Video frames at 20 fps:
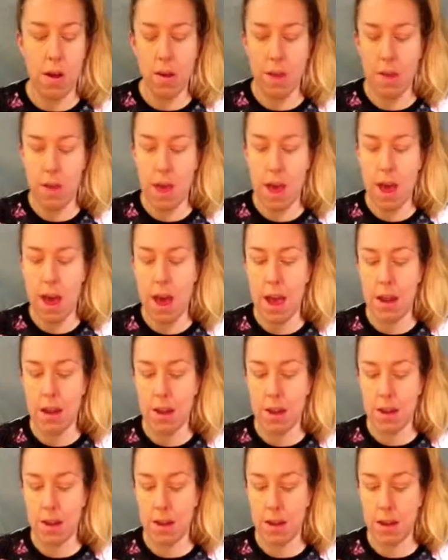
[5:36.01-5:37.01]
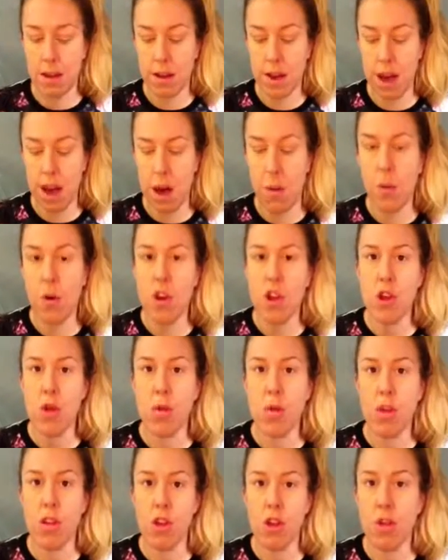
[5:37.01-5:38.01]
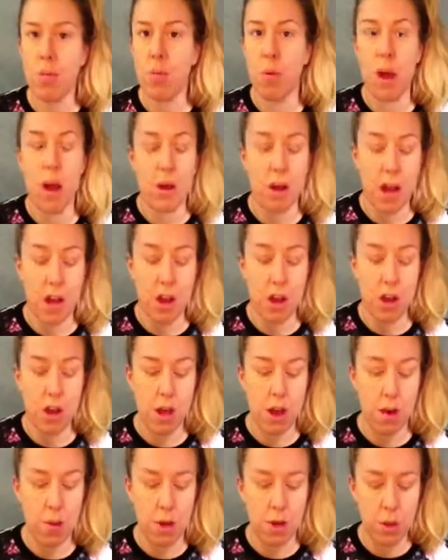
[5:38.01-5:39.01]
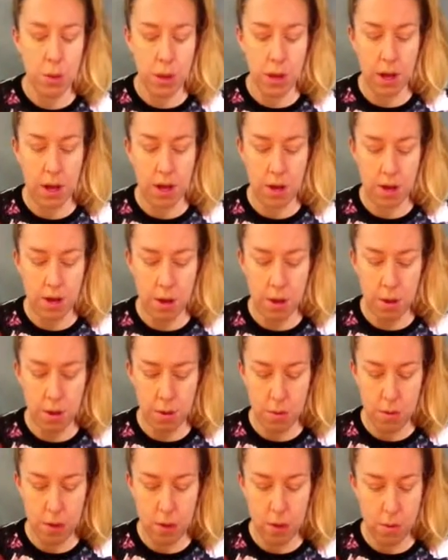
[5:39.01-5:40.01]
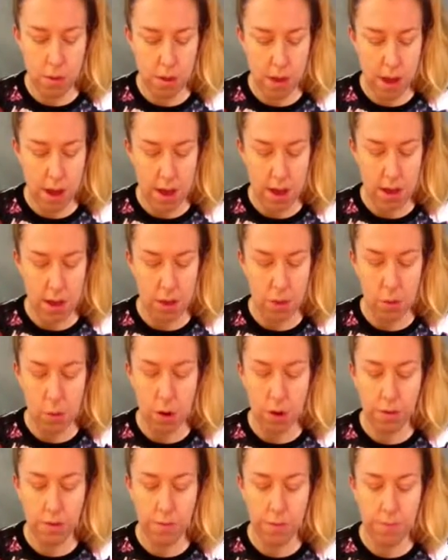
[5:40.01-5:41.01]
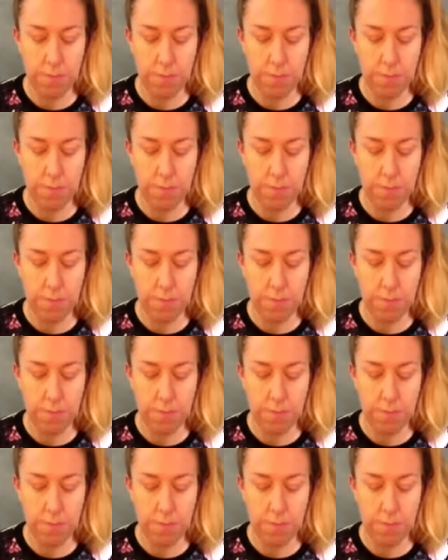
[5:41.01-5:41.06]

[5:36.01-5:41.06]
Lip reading: that I was using just brown eyeshadow, and you can so use that. It'll work